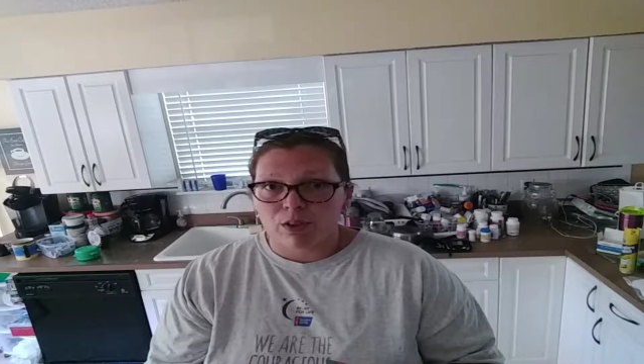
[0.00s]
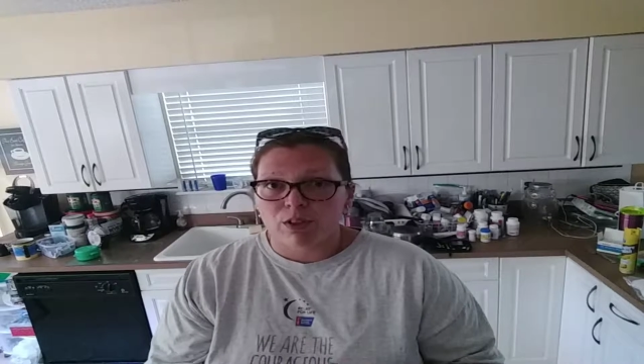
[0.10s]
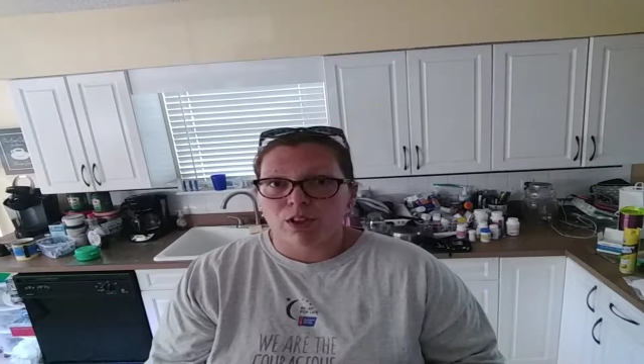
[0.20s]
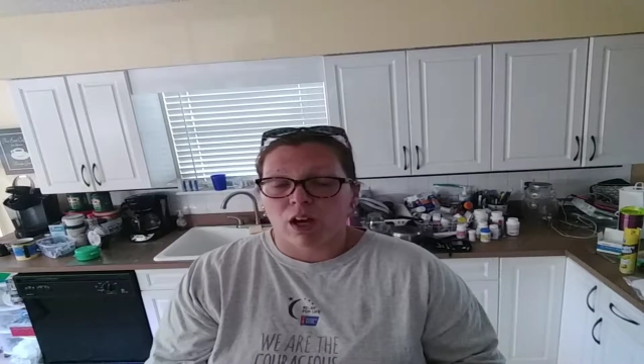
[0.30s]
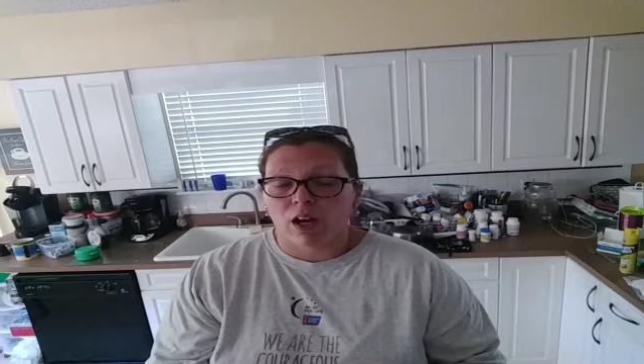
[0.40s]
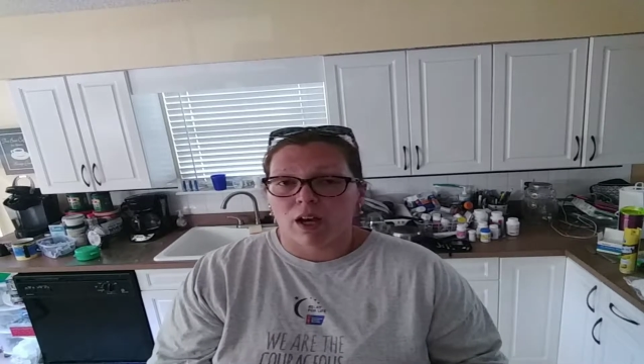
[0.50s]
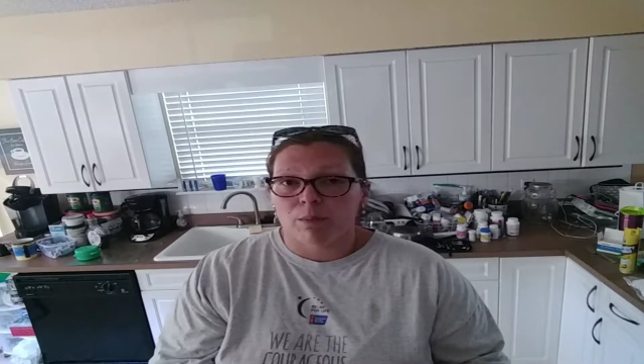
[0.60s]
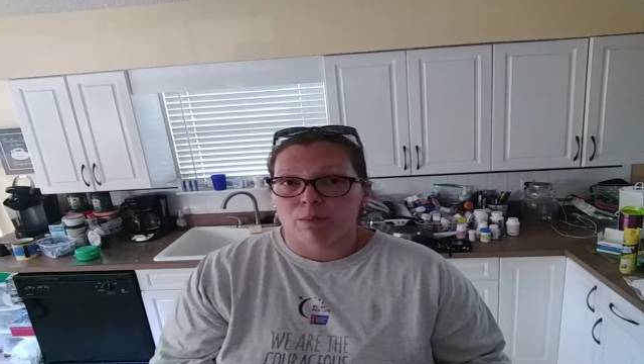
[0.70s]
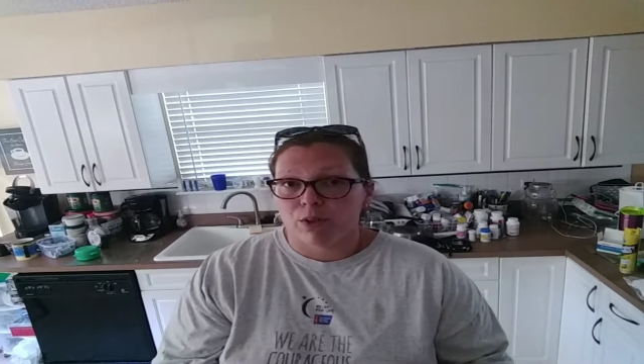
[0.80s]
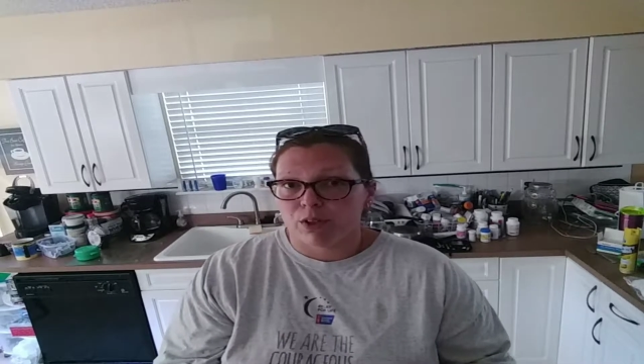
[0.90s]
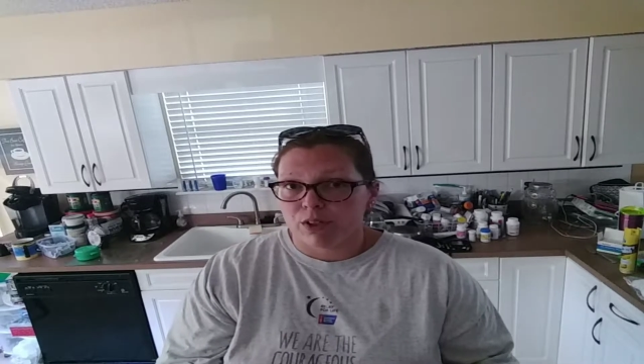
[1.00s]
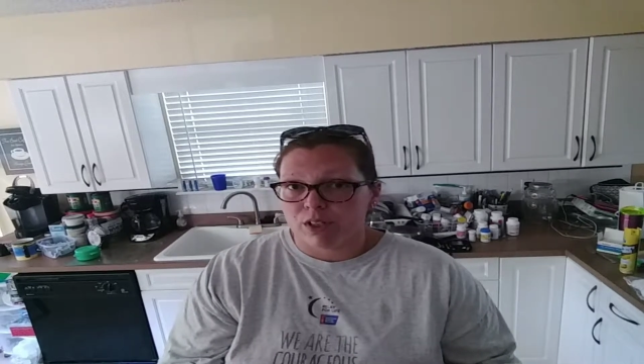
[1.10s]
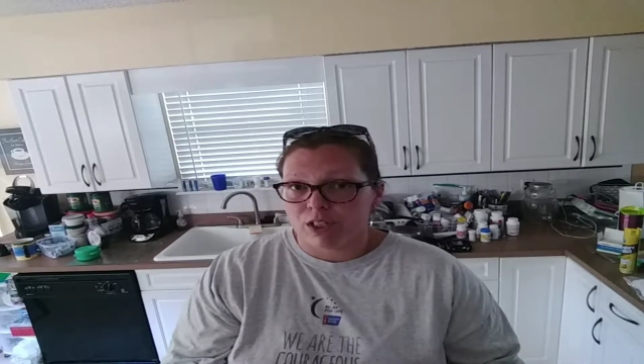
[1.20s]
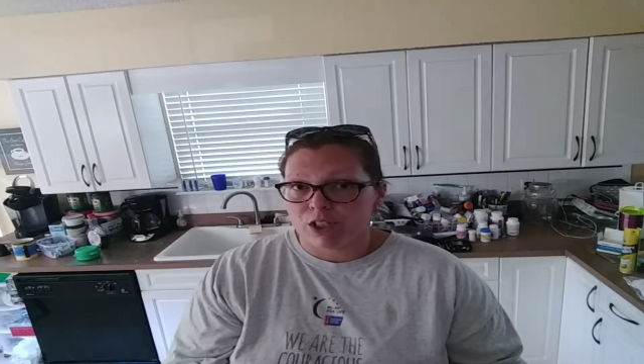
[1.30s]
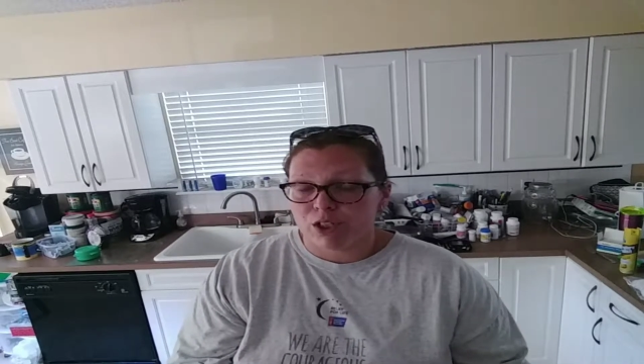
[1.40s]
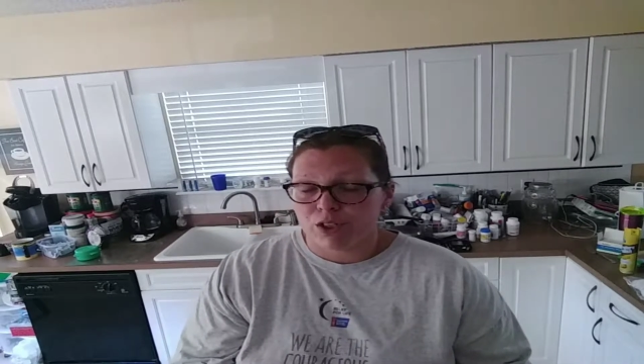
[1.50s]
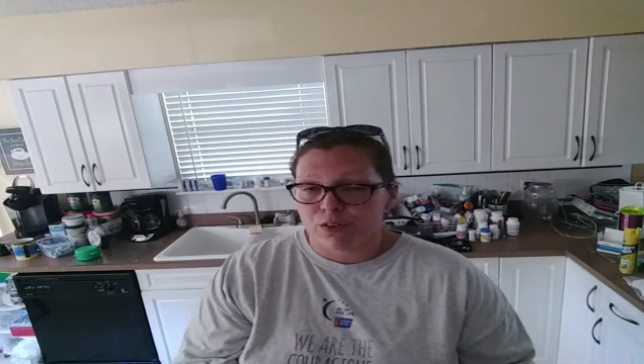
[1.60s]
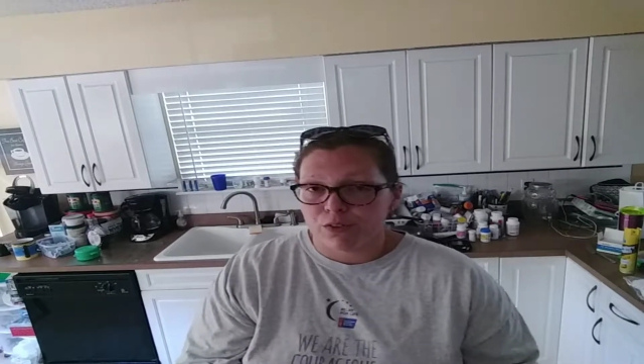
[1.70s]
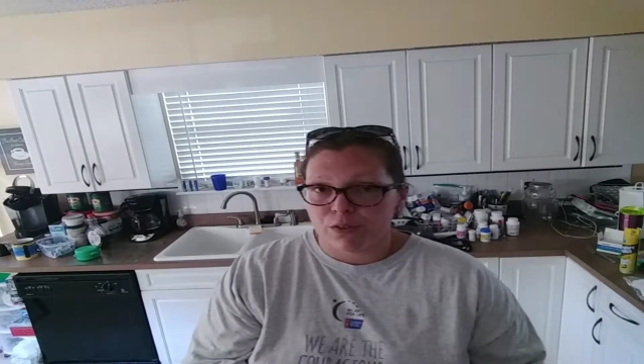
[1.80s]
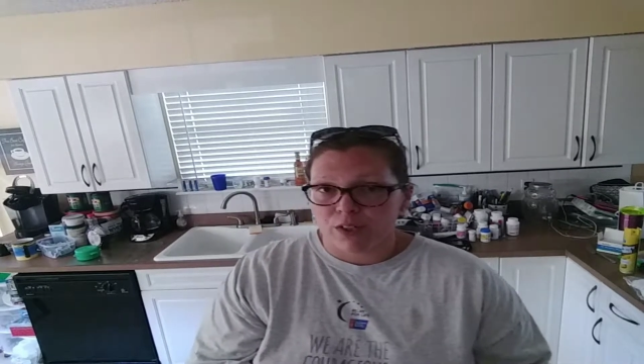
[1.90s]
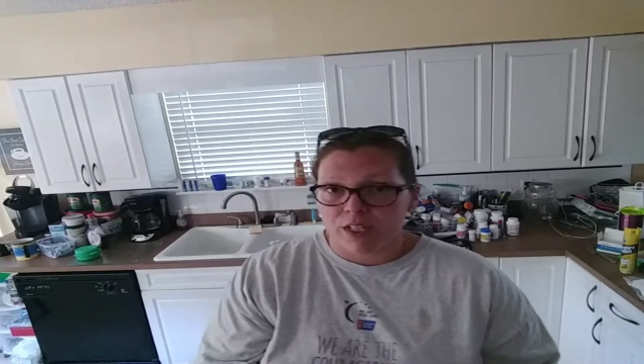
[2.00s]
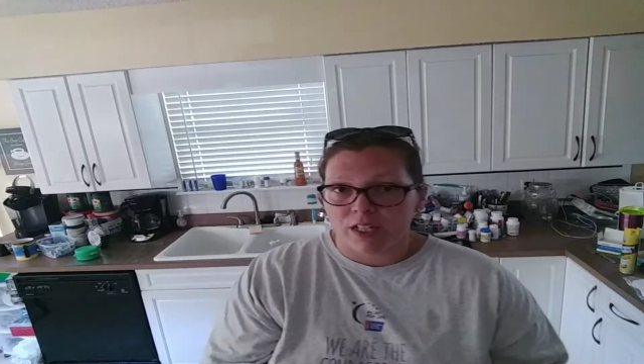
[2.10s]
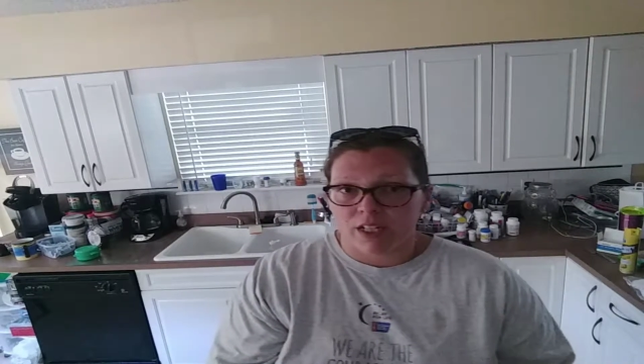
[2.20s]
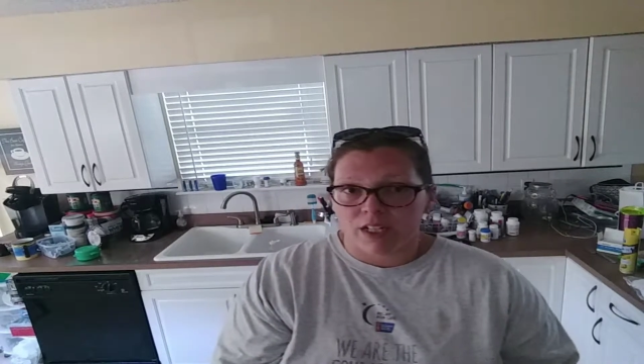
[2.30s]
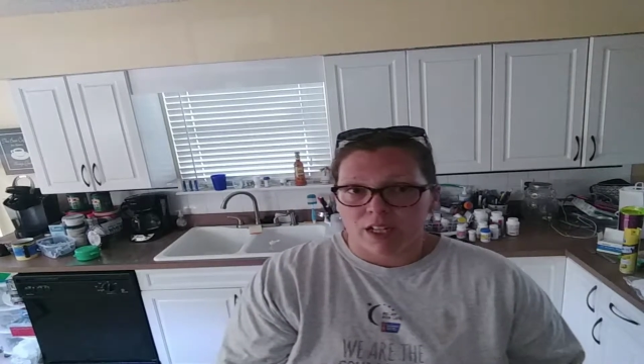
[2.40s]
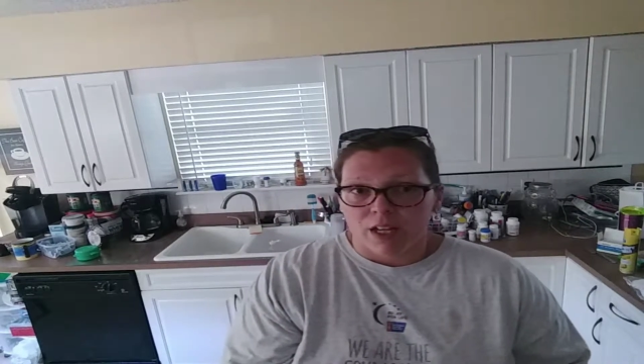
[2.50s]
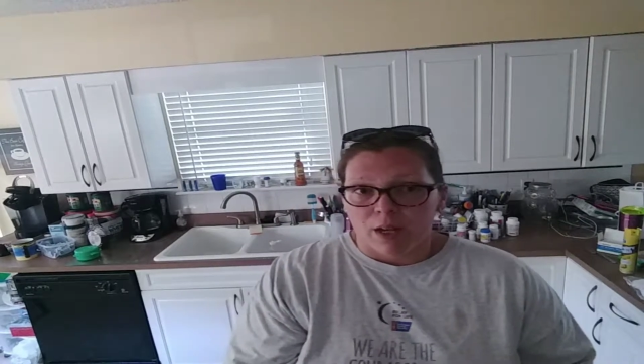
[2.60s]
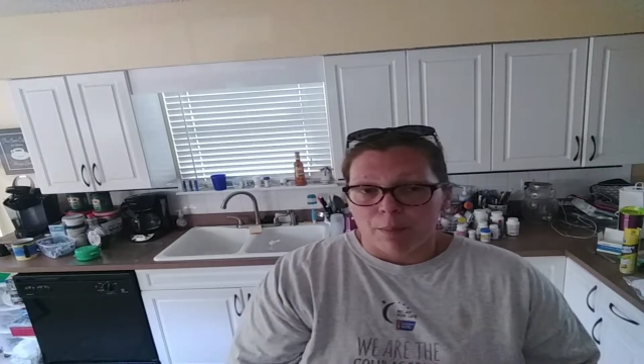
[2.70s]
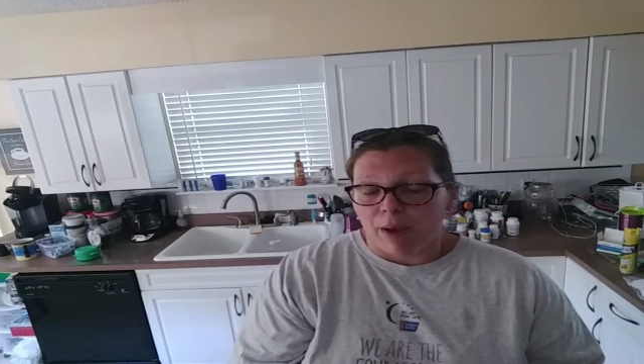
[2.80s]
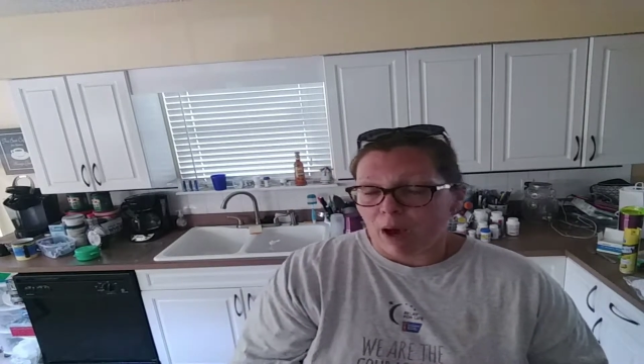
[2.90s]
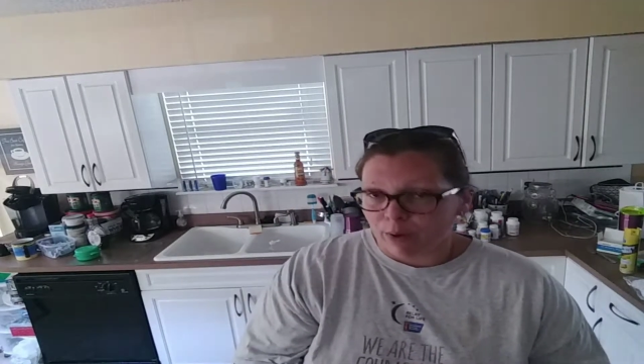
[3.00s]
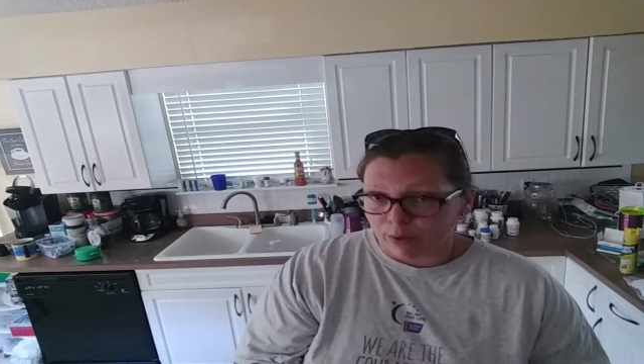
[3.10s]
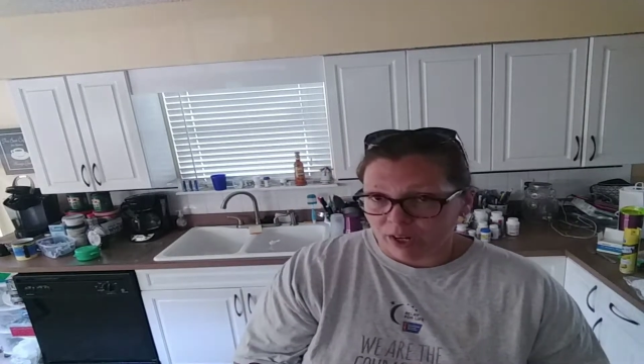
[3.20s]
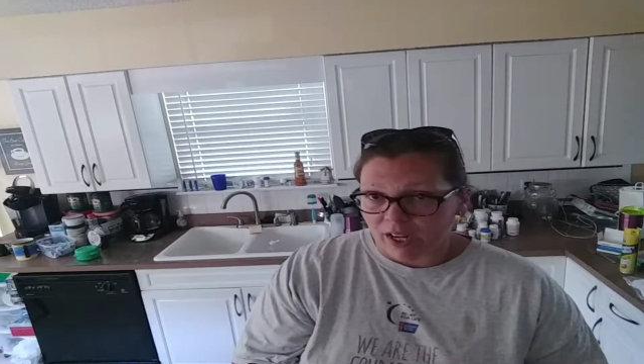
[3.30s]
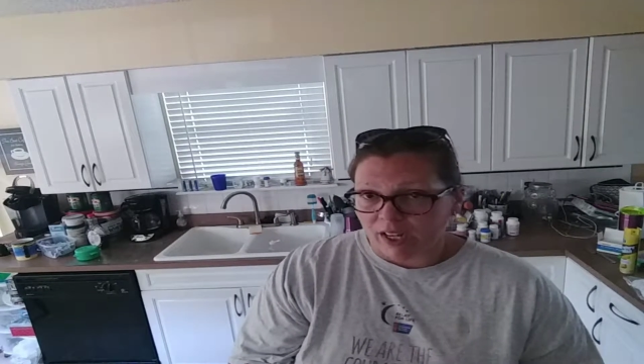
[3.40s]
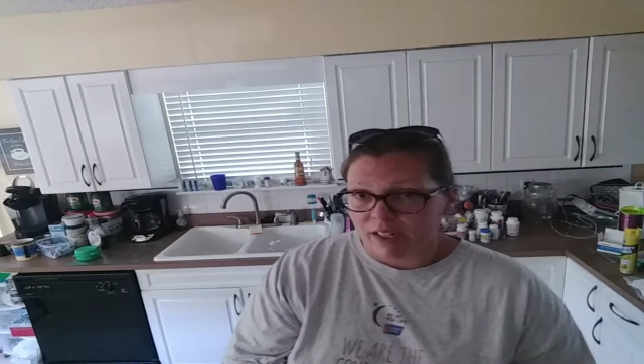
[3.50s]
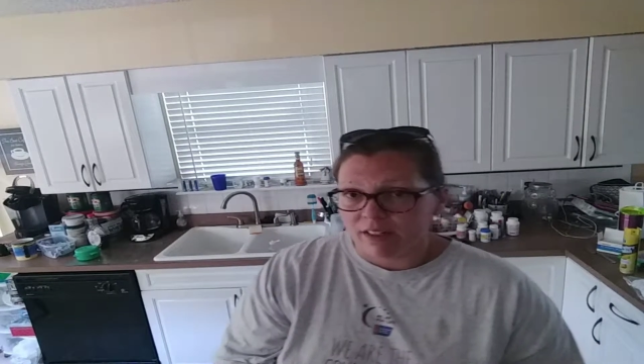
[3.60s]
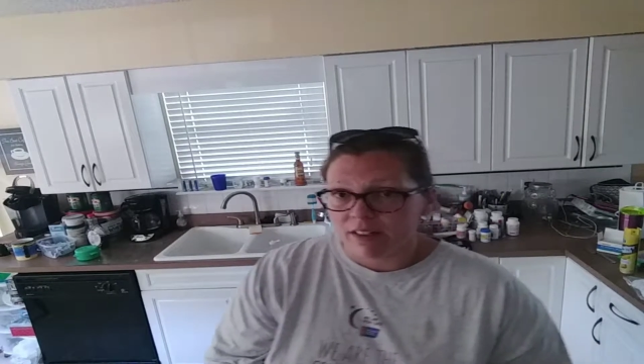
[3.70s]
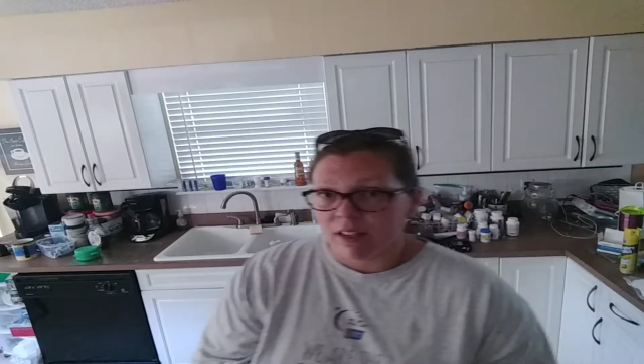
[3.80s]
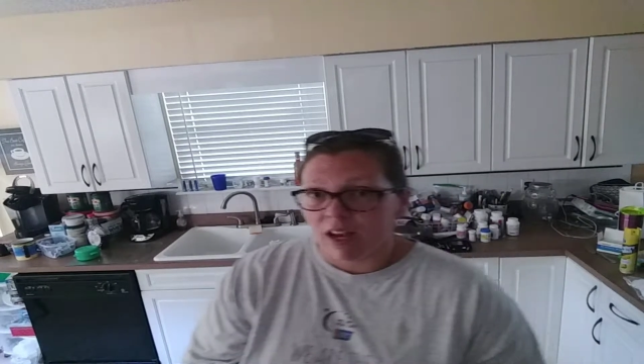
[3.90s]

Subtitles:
You're going to need sugar-free Powerade.